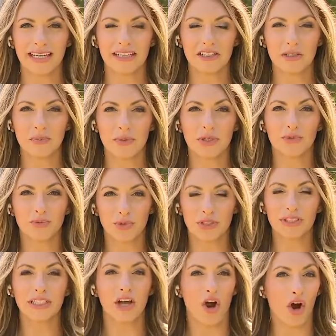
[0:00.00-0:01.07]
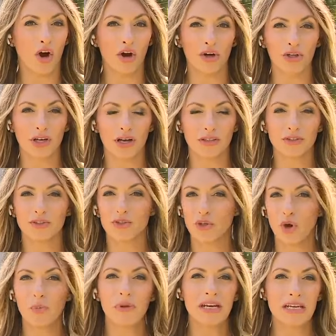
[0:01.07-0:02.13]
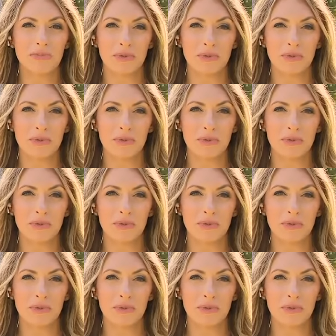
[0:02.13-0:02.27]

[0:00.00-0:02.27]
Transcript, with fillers: And it's been really hard on so many